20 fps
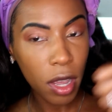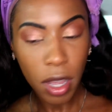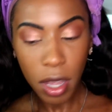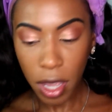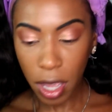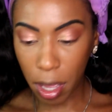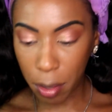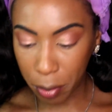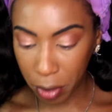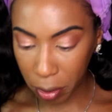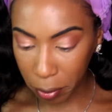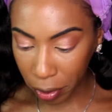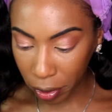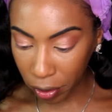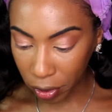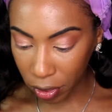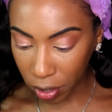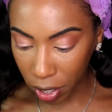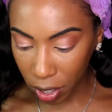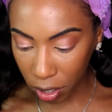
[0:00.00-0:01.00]
happy
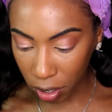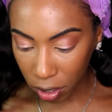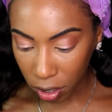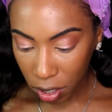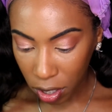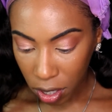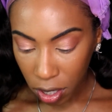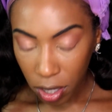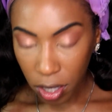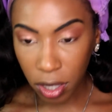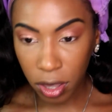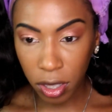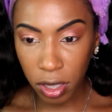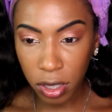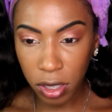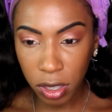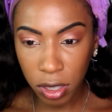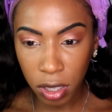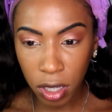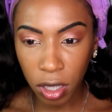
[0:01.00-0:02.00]
about that. And
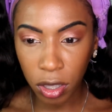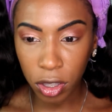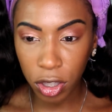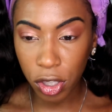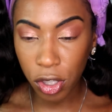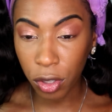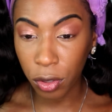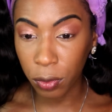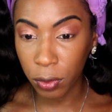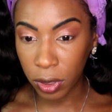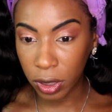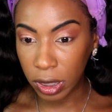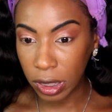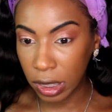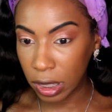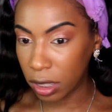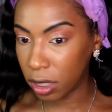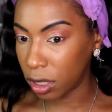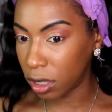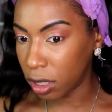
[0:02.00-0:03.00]
these colors are really
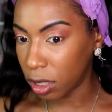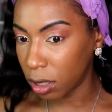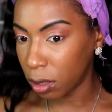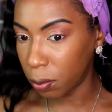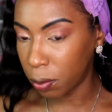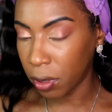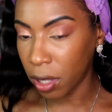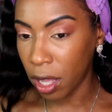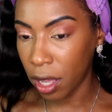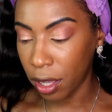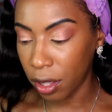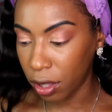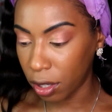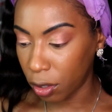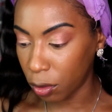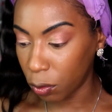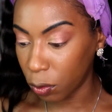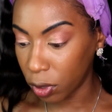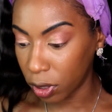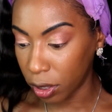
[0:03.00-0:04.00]
easy to apply. They're
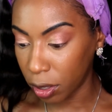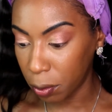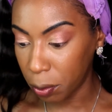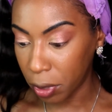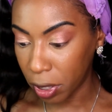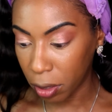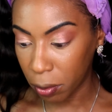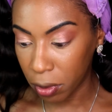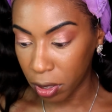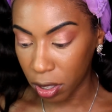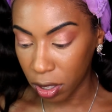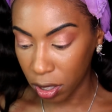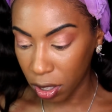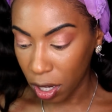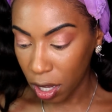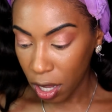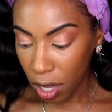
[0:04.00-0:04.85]
really pigmented.